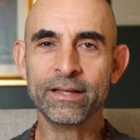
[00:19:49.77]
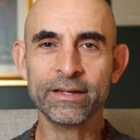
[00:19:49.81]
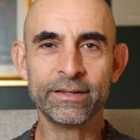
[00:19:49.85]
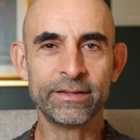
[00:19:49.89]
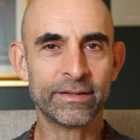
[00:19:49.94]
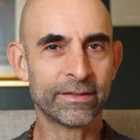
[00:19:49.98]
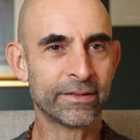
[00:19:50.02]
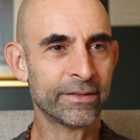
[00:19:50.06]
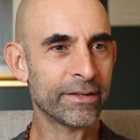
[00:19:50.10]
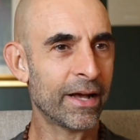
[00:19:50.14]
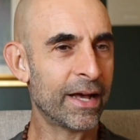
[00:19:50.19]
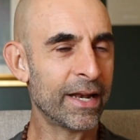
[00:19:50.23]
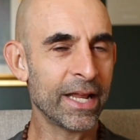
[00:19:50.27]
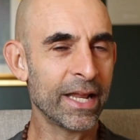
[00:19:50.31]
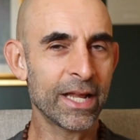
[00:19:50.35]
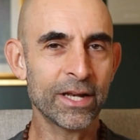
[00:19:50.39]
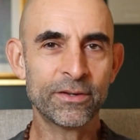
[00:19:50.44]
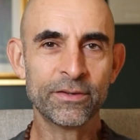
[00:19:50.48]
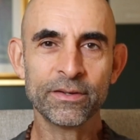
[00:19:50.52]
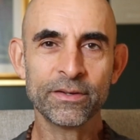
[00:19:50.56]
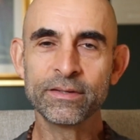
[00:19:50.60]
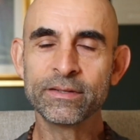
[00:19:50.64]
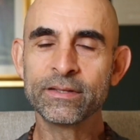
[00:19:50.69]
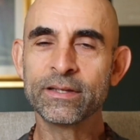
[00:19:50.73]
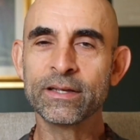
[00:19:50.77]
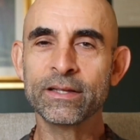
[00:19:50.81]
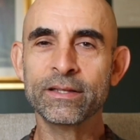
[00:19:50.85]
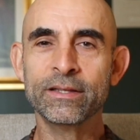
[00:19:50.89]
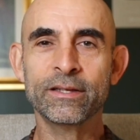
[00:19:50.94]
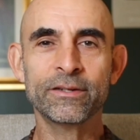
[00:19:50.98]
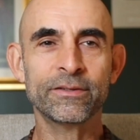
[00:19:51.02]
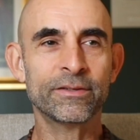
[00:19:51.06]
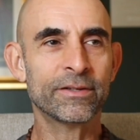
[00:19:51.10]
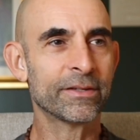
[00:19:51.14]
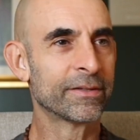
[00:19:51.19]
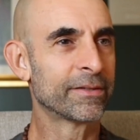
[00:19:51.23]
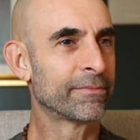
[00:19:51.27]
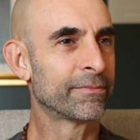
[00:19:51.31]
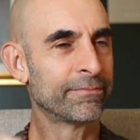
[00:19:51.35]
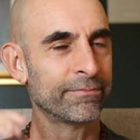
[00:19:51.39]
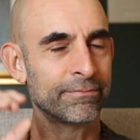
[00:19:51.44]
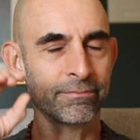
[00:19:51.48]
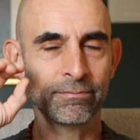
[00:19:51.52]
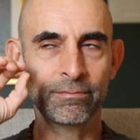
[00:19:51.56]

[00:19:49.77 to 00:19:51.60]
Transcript: They're just not interested. They're just,